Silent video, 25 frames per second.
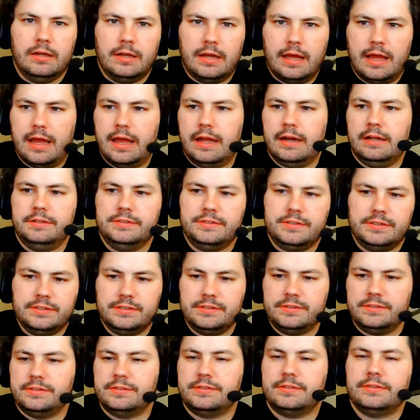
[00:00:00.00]
is
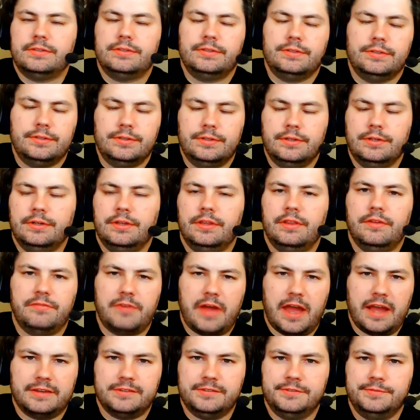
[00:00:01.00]
just the
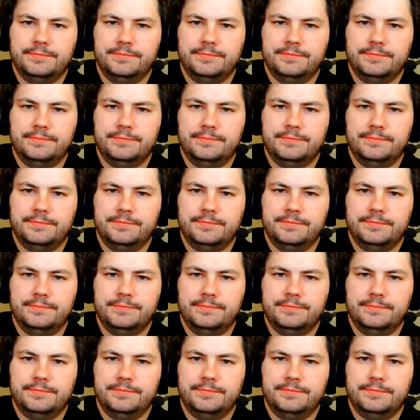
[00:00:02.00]
facts.